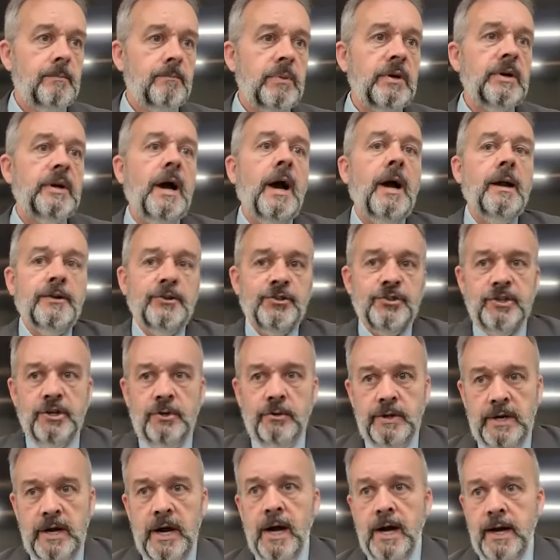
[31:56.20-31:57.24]
But God is
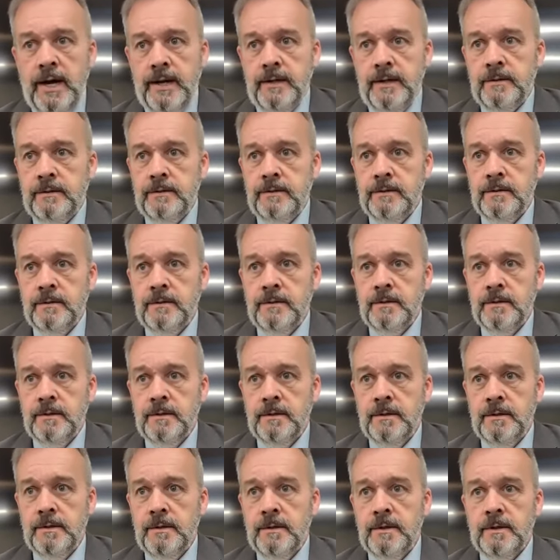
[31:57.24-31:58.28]
still God.
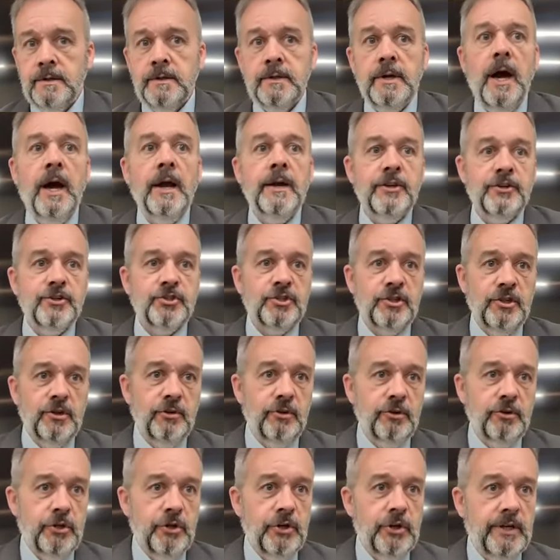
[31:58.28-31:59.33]
God is still
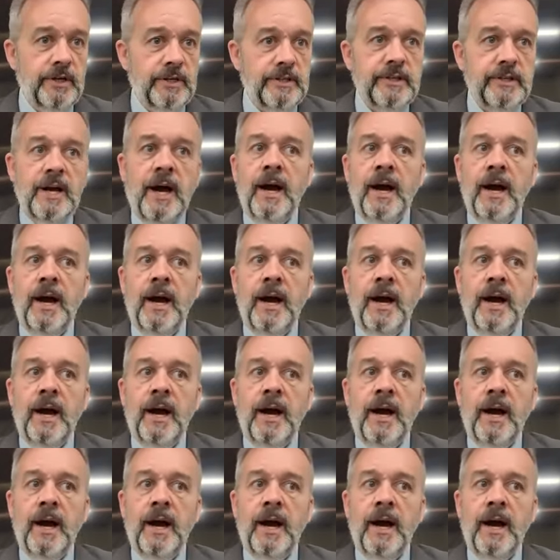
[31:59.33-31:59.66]
good.